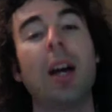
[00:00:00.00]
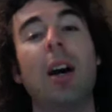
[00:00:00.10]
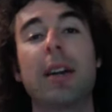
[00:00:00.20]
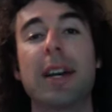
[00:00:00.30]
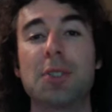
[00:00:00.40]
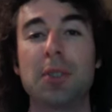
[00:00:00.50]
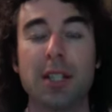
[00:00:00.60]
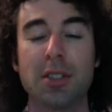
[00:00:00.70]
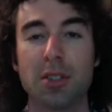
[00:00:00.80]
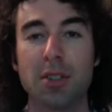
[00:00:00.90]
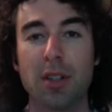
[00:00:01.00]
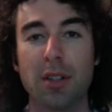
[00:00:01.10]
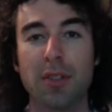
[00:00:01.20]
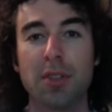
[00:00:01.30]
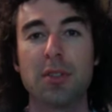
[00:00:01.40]
I'll catch you again soon on a
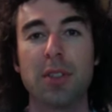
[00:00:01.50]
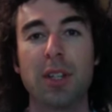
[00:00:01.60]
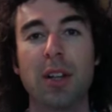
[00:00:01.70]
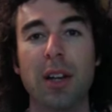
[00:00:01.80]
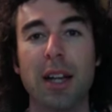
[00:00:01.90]
future video,